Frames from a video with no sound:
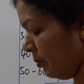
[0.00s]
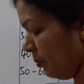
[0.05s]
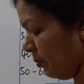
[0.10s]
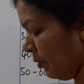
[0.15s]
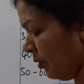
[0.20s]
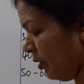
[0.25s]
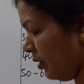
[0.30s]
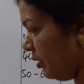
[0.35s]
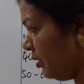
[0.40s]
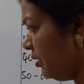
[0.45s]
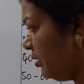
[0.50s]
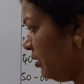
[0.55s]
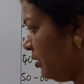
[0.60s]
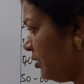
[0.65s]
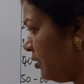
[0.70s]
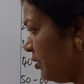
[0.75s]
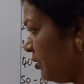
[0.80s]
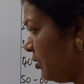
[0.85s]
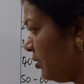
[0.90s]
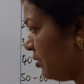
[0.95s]

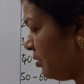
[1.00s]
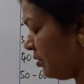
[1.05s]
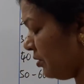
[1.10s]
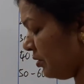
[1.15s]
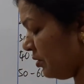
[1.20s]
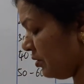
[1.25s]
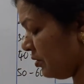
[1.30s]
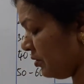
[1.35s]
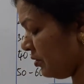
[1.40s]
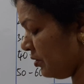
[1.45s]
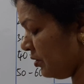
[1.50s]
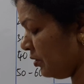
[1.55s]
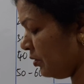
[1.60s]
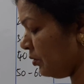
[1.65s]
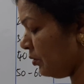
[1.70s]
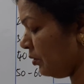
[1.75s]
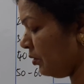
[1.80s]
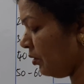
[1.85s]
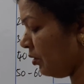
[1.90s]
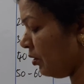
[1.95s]

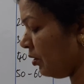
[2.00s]
0.0